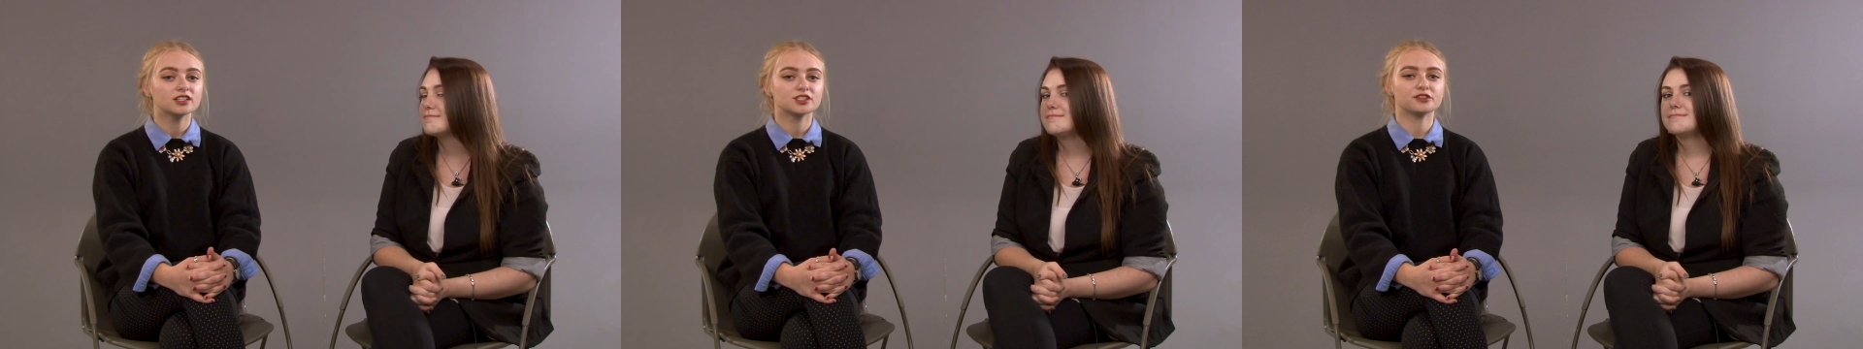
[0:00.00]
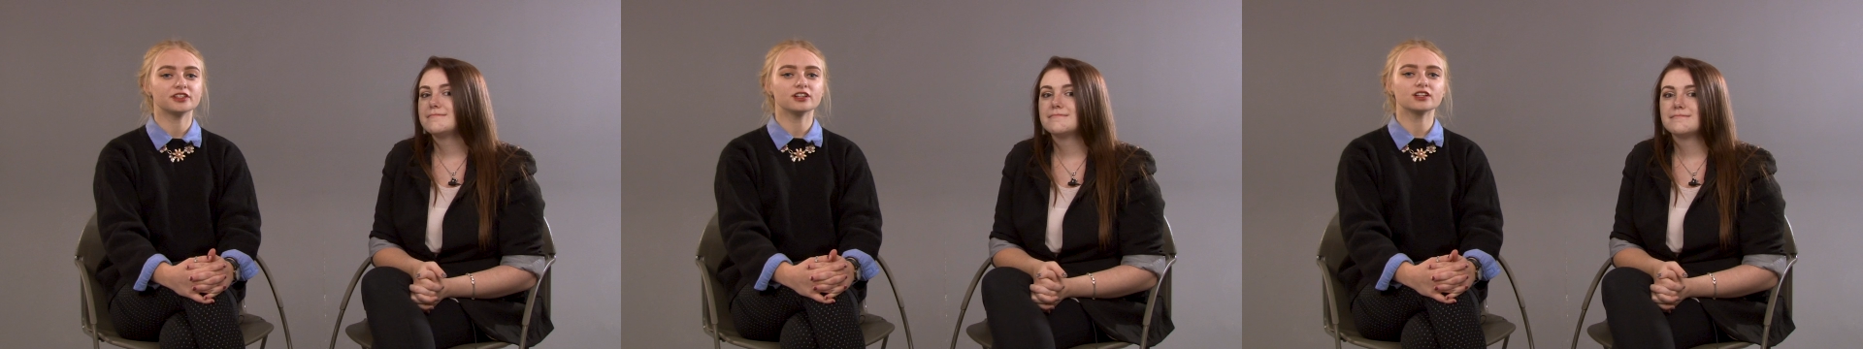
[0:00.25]

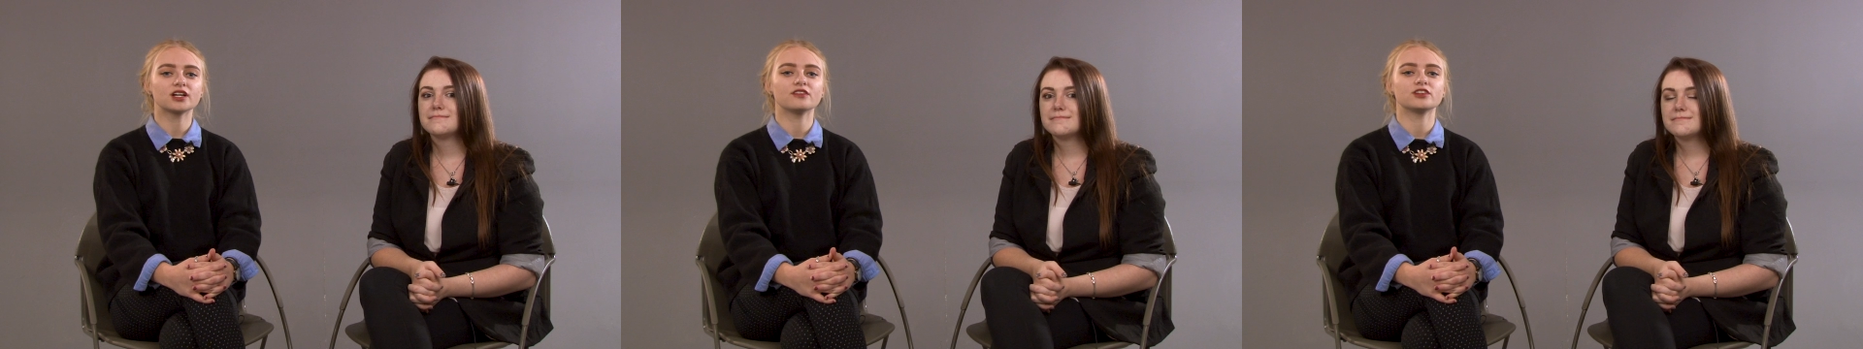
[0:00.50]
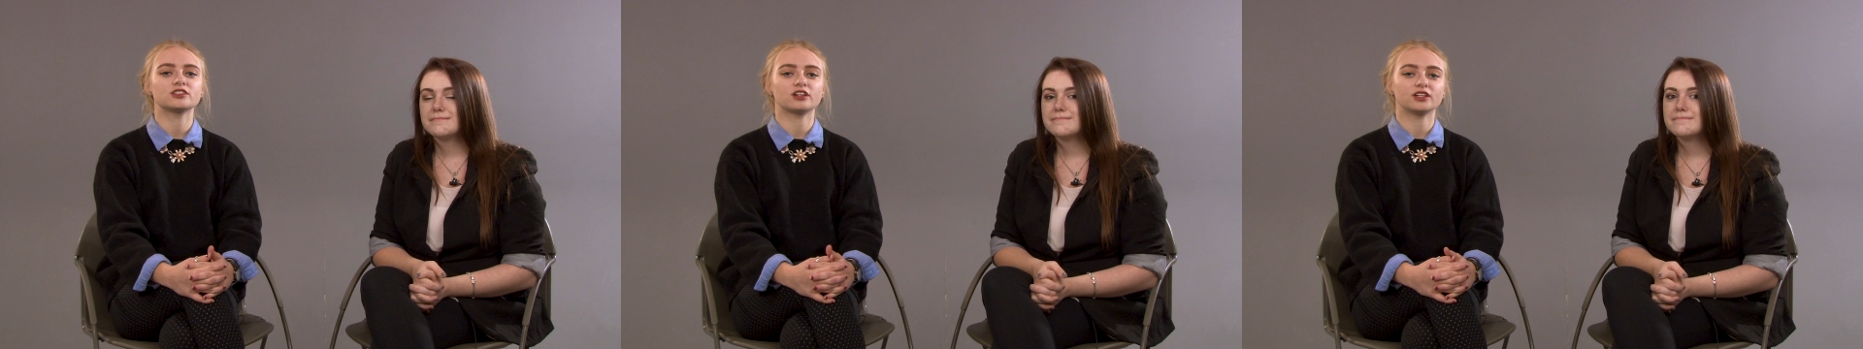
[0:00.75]
Speaker 1: To read our
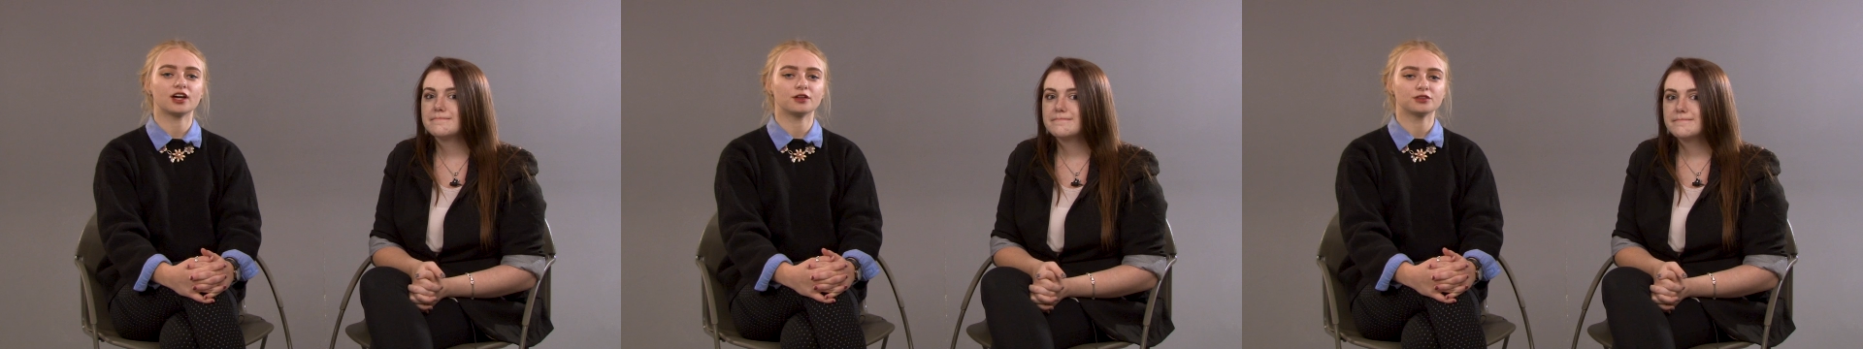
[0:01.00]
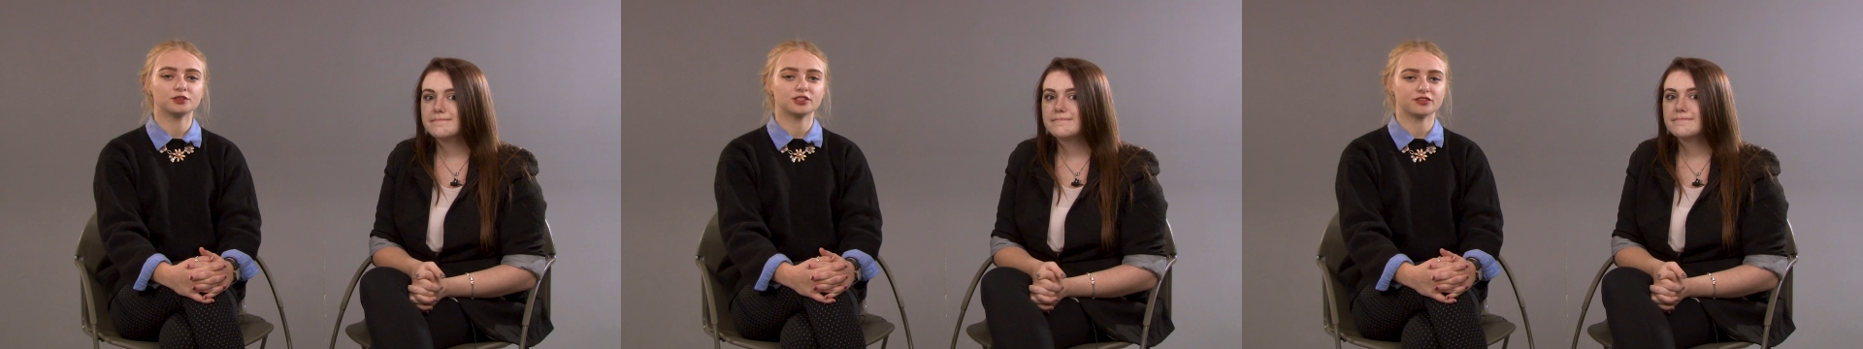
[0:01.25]
coverage on
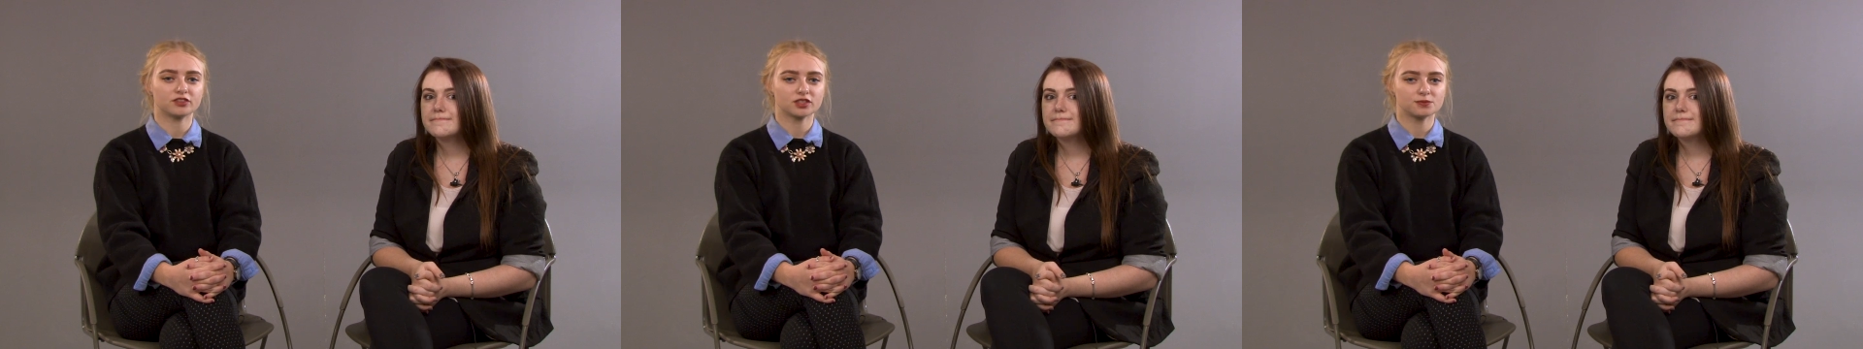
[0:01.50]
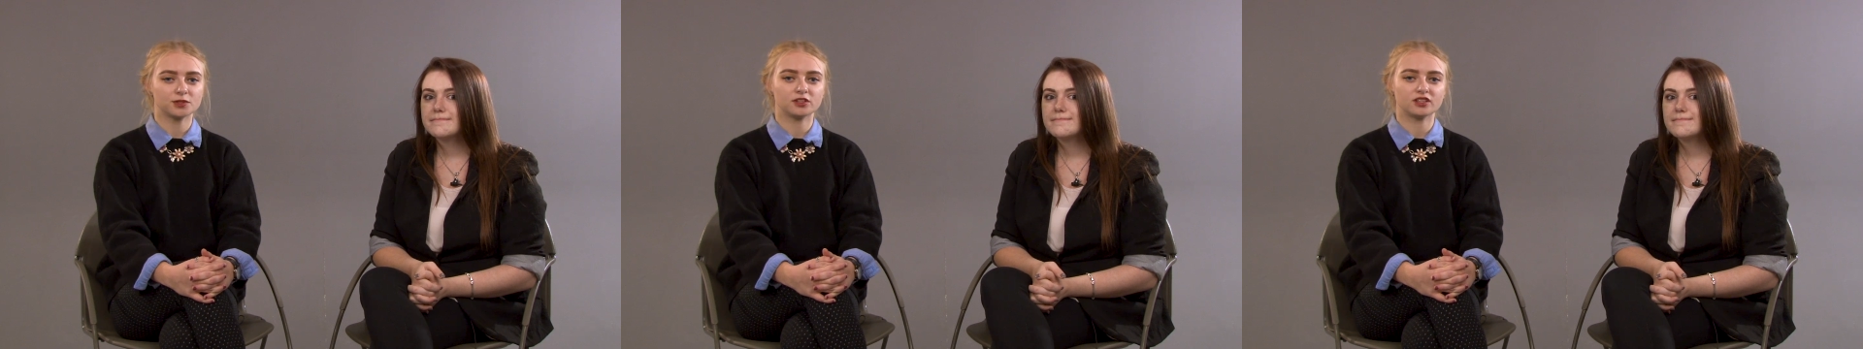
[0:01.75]
health through
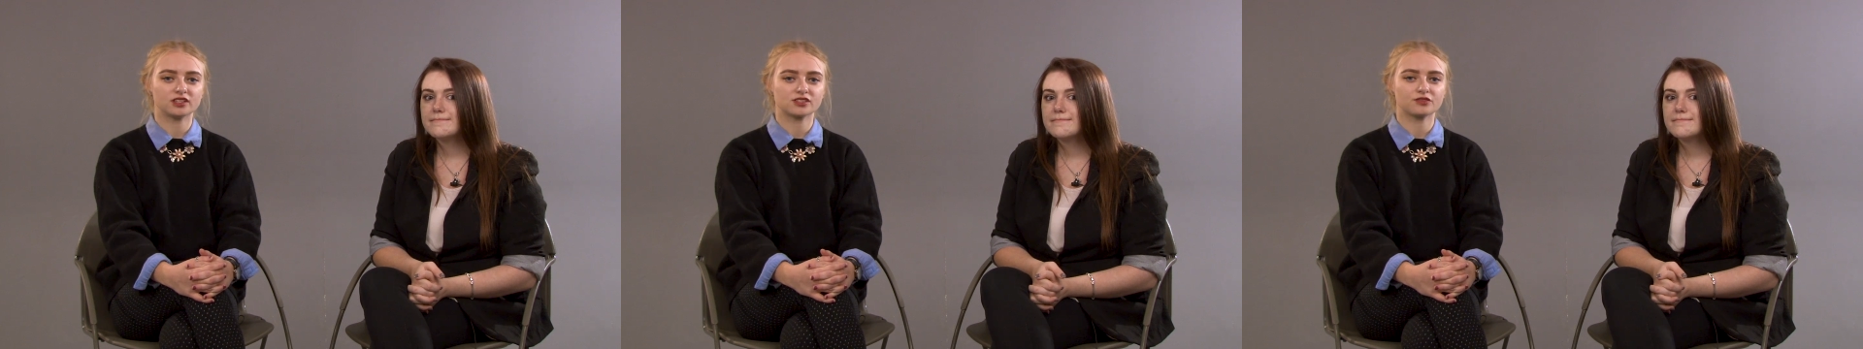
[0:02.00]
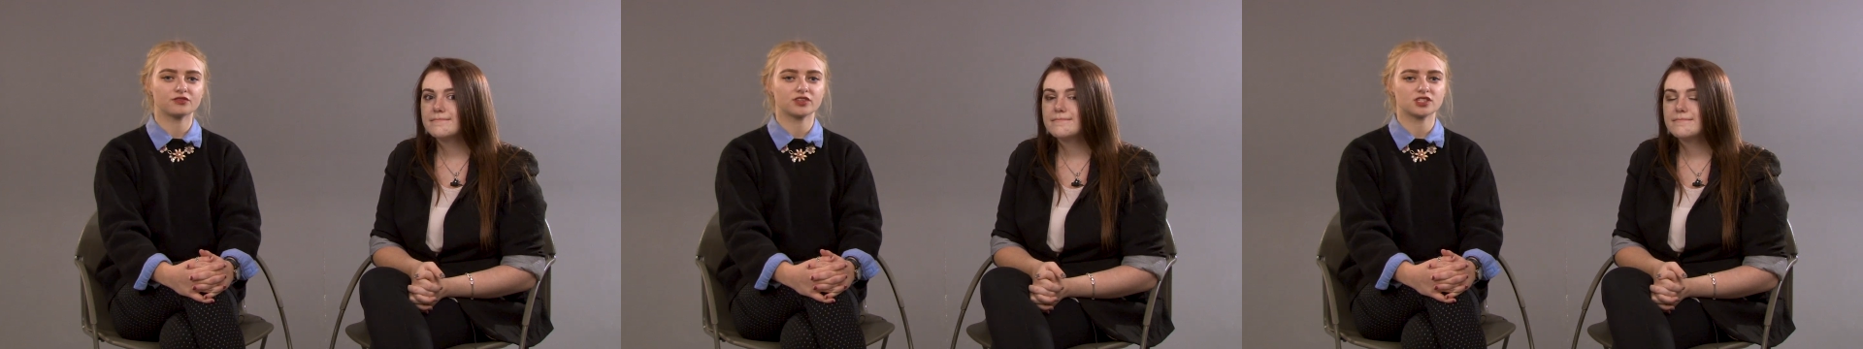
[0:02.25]
different
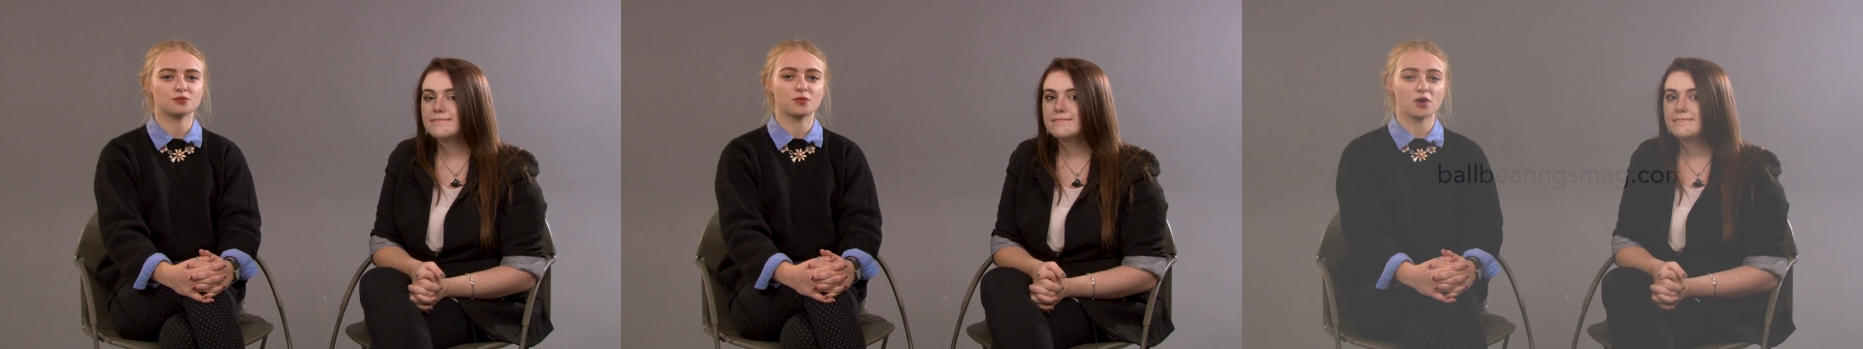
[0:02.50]
communities, visit